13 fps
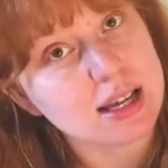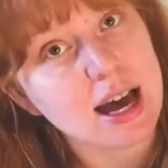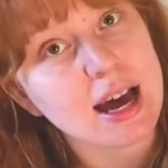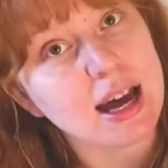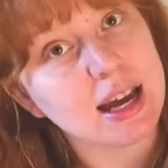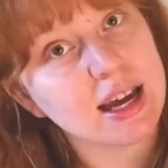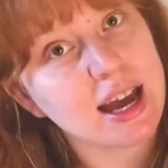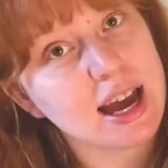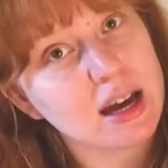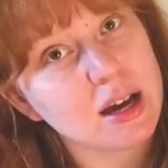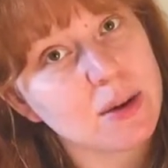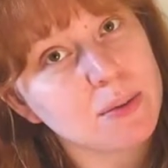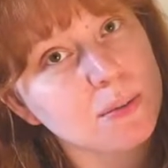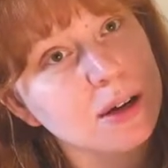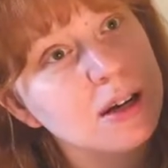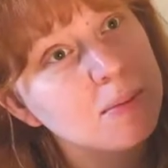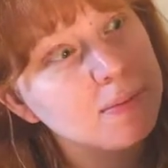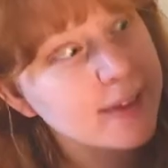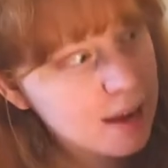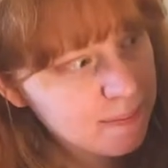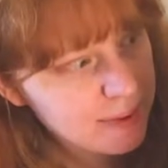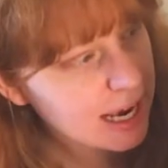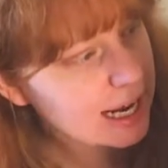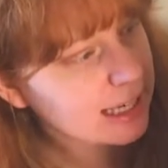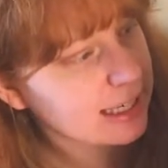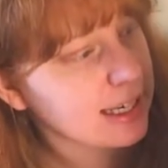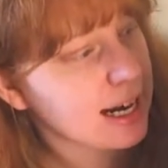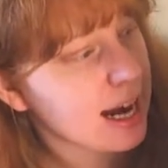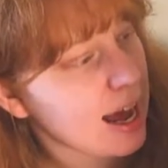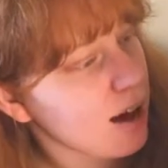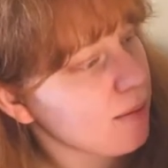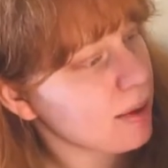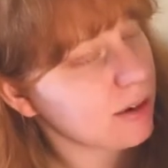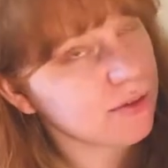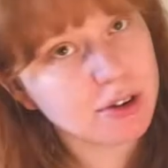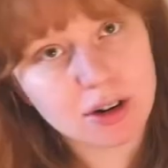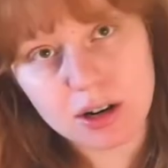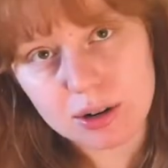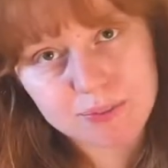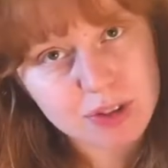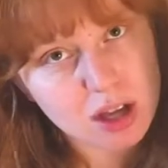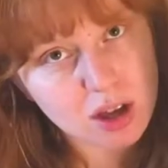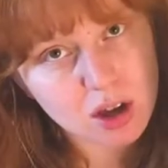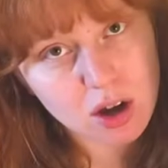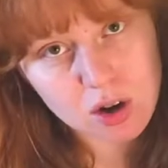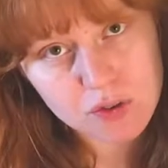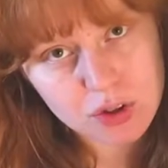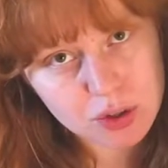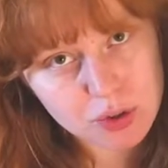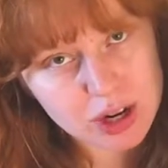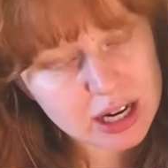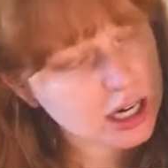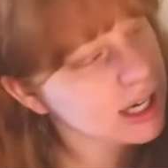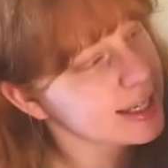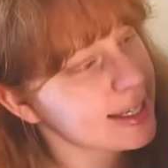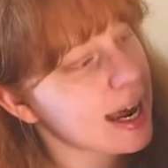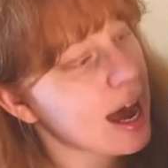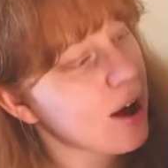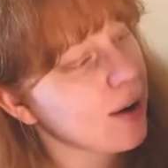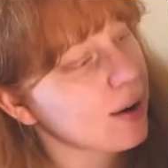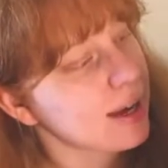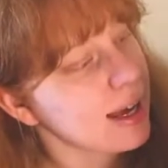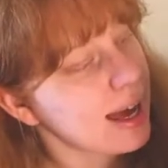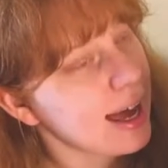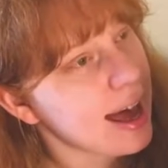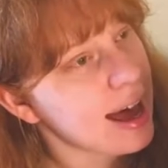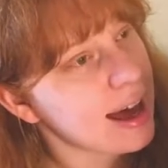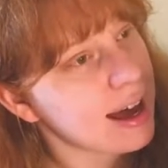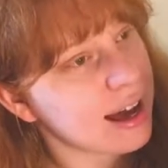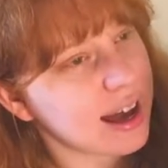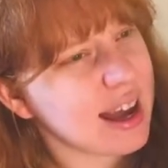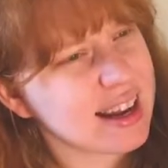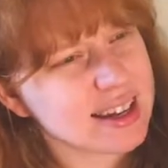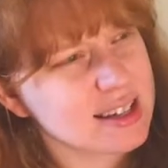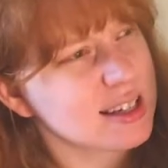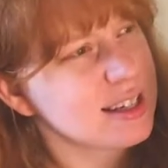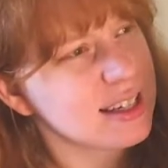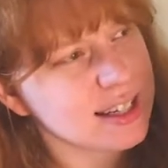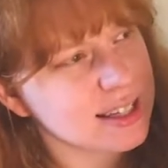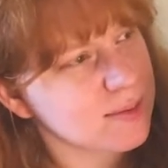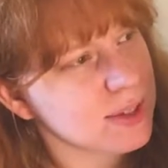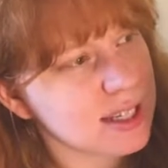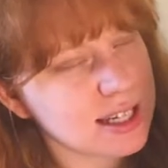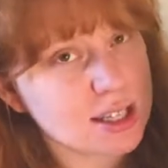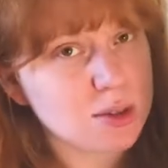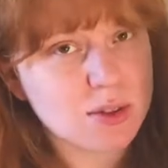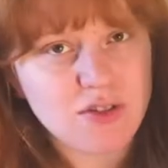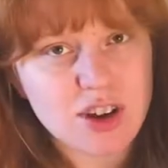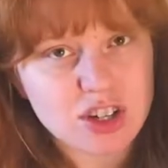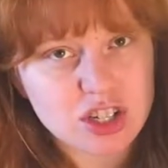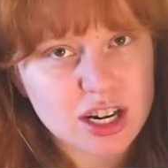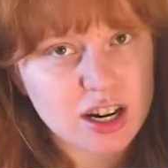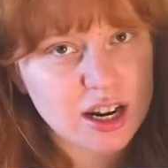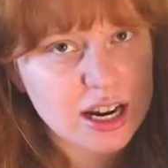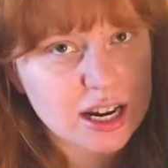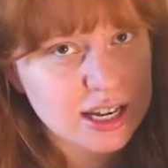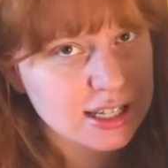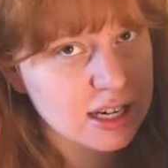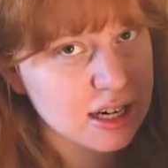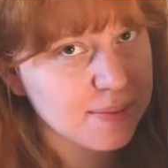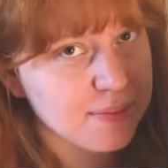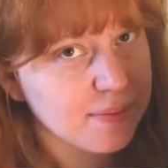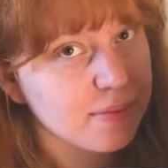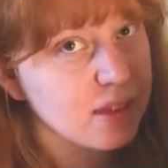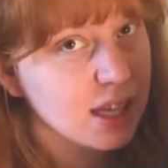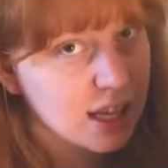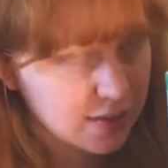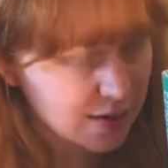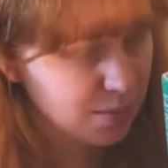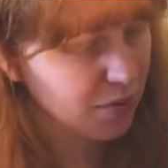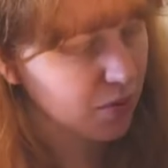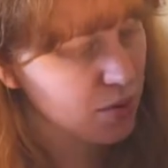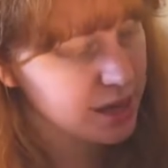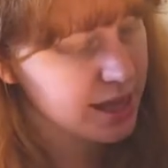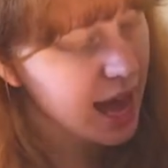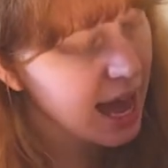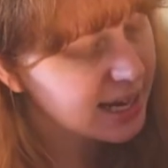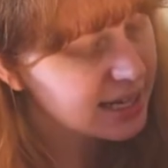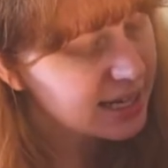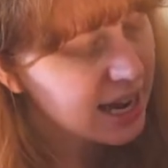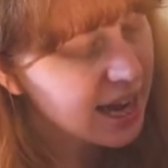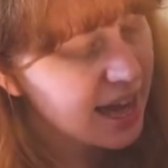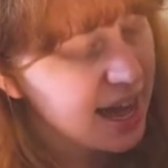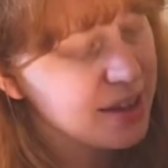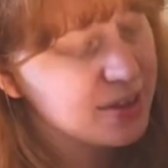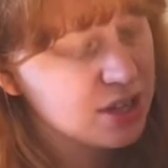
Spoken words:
I am plant-based, and I have been for over 3 years now, and did some stints with vegetarianism even before that. And